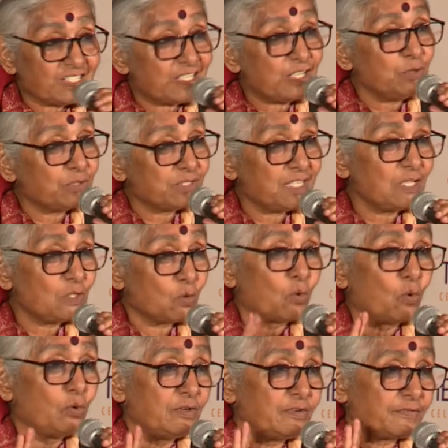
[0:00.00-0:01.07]
said, you see, the
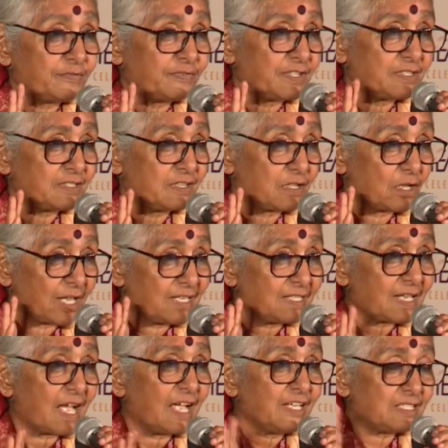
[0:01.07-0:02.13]
whole of the, the
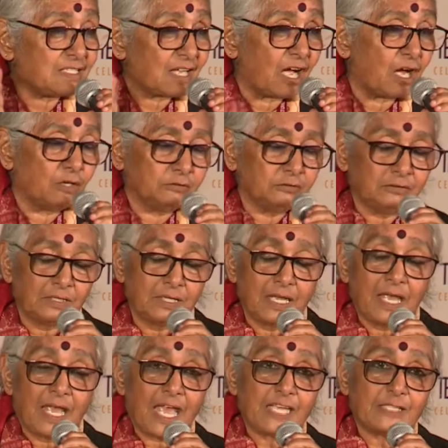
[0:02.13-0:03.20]
entire town
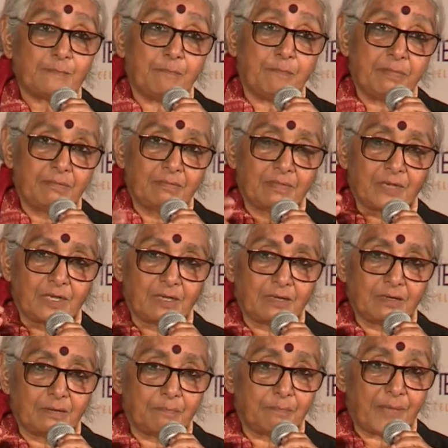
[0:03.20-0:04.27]
has
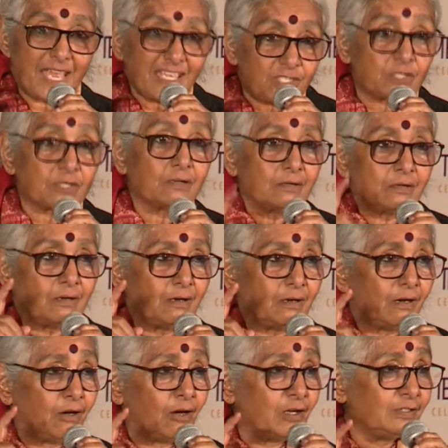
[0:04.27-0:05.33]
uh, bet
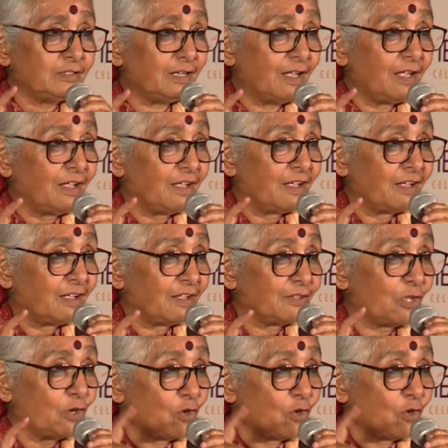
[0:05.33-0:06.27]
on the